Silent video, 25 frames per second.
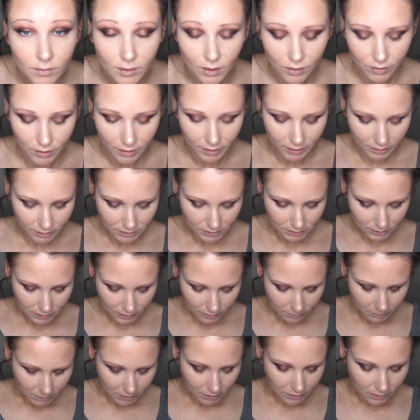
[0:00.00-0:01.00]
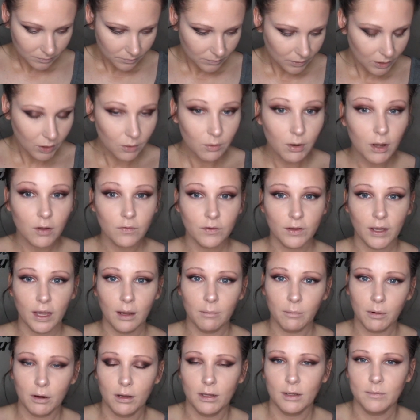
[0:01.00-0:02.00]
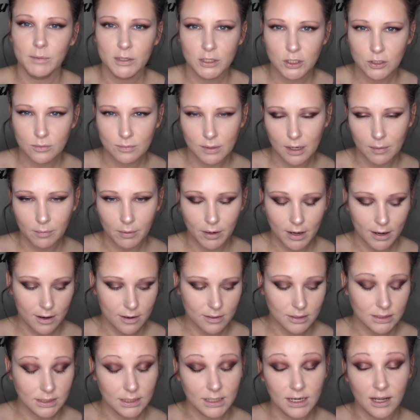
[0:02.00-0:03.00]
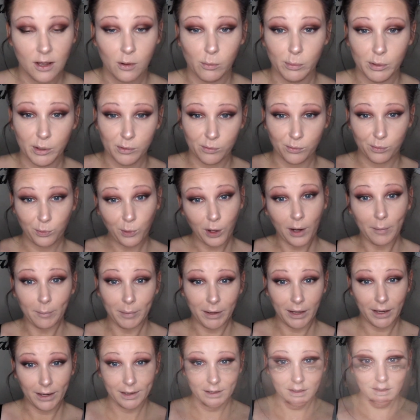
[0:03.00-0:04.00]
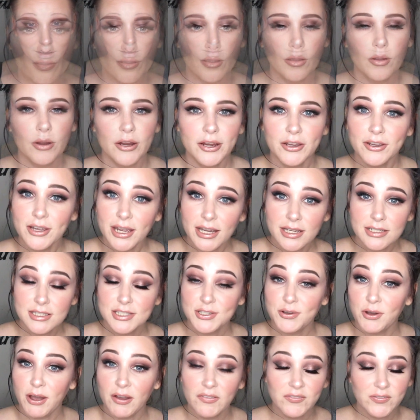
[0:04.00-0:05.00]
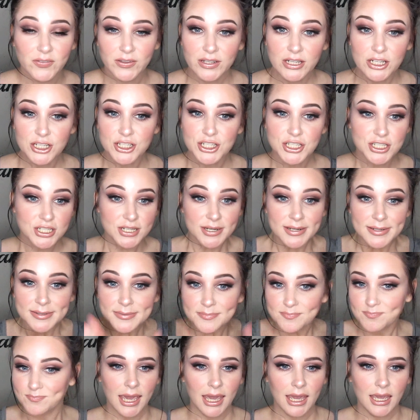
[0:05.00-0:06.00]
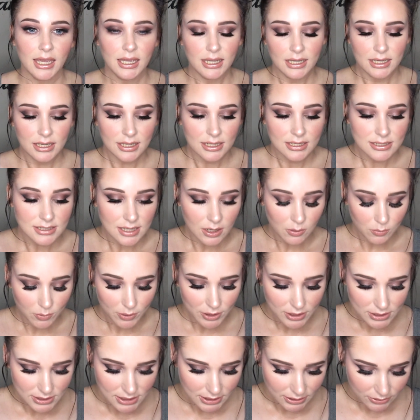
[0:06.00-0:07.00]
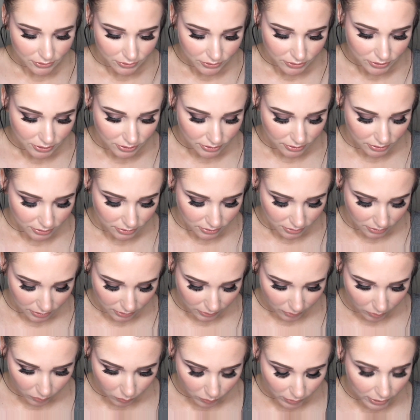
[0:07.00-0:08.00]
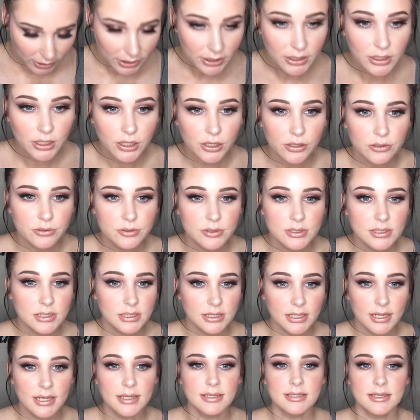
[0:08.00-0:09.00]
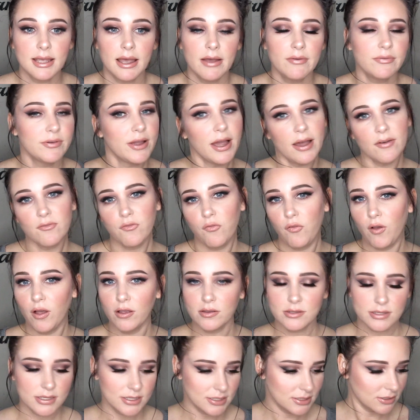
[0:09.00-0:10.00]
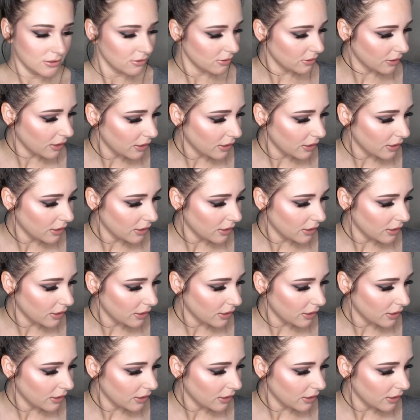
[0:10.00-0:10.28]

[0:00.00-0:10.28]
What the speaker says: All right, let me go off camera and let me do my brows and I'll be right back. All right guys, so I finished And I want to tell y'all what I used. Yes, I've got falsies on.